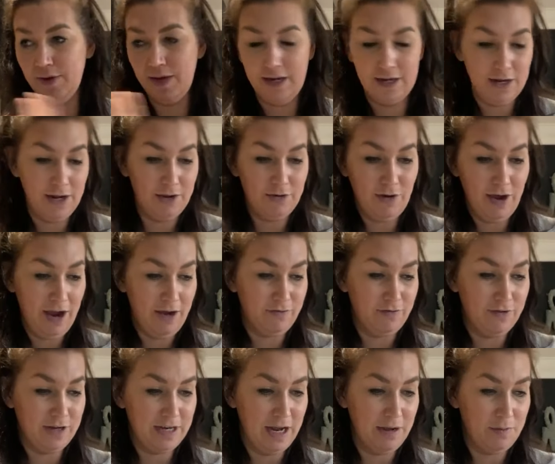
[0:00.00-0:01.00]
I know not
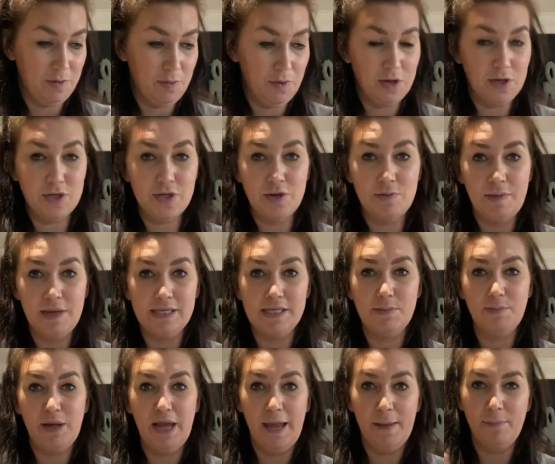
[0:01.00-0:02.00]
every day we want to do
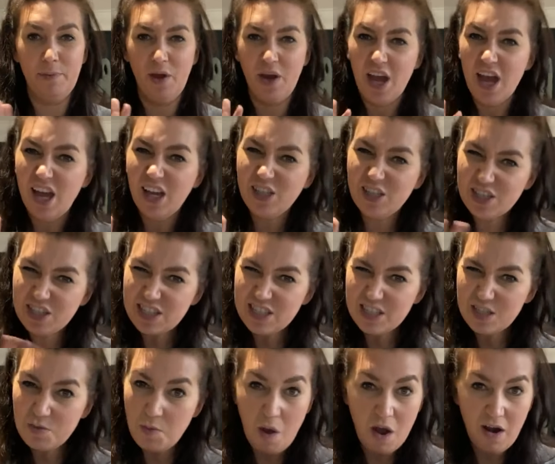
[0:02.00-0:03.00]
messy play, but just
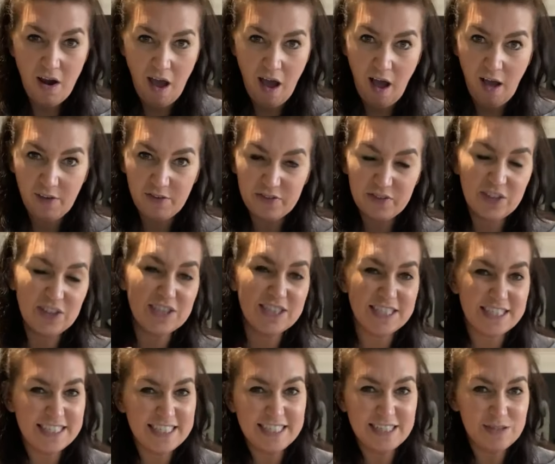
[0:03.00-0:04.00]
as a one-off,
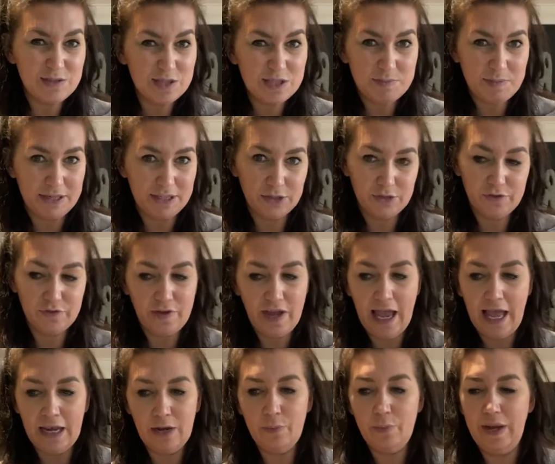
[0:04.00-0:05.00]
just as a little special for
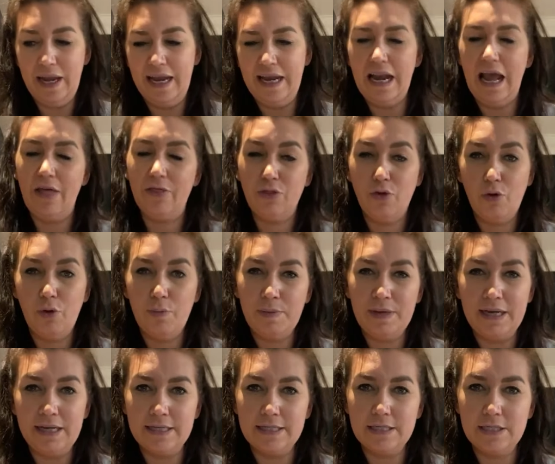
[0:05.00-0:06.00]
Halloween, I thought it'd
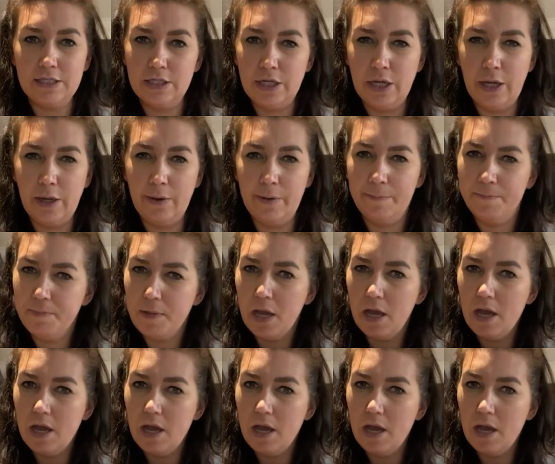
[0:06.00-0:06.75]
be nice to do.